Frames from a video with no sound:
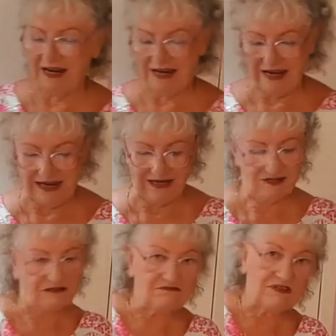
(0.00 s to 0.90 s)
need
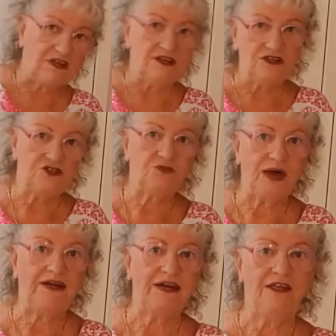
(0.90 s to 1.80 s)
to
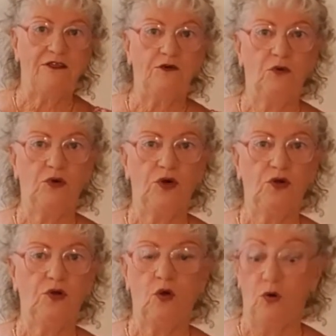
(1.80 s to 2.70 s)
add another
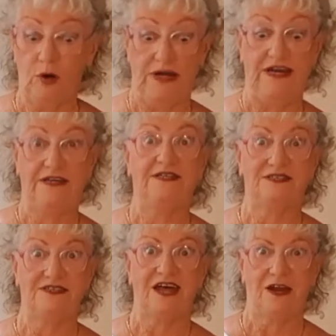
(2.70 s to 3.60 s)
oil, or I need to
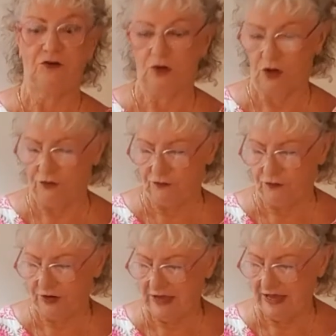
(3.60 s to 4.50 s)
start all
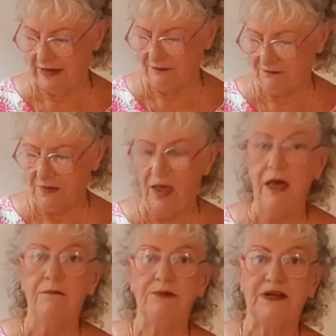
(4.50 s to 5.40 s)
over again.
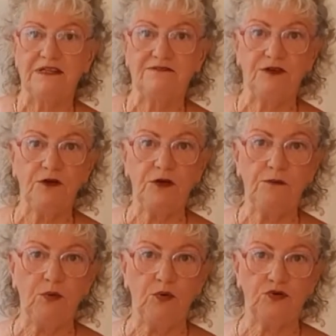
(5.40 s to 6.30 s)
But it's very
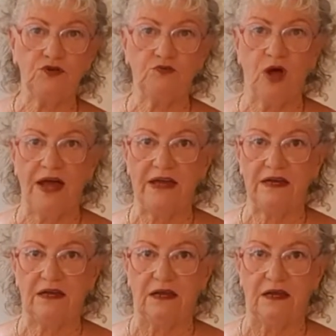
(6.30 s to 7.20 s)
important to write
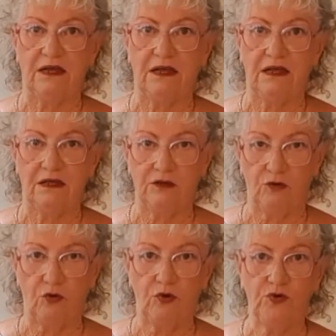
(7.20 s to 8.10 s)
your
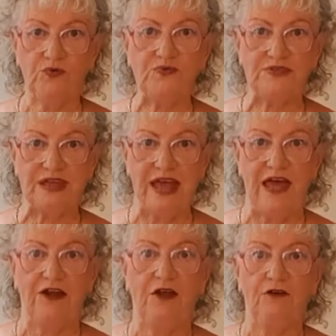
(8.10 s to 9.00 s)
oils
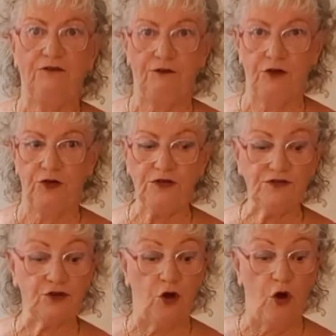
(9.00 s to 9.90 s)
down
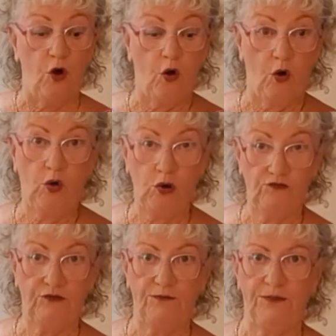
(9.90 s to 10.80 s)
first, all
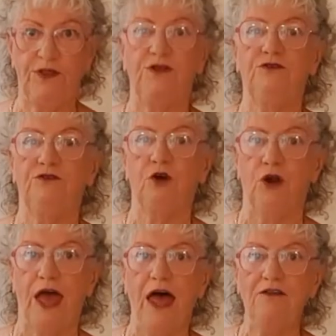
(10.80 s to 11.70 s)
of them that you've got
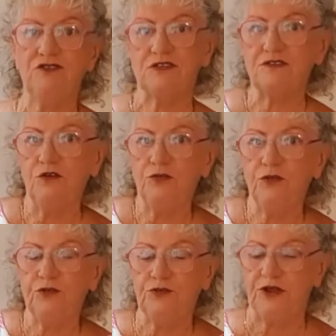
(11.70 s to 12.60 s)
out, just not the
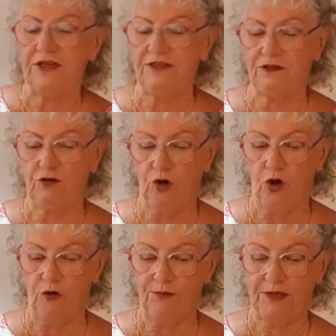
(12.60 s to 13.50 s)
3 that you're
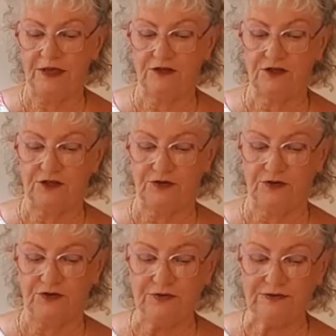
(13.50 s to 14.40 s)
hoping to
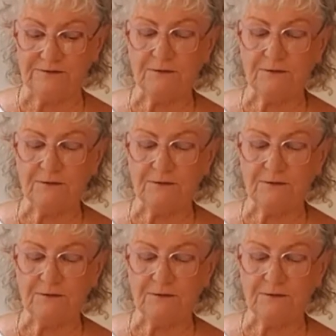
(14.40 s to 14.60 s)
use,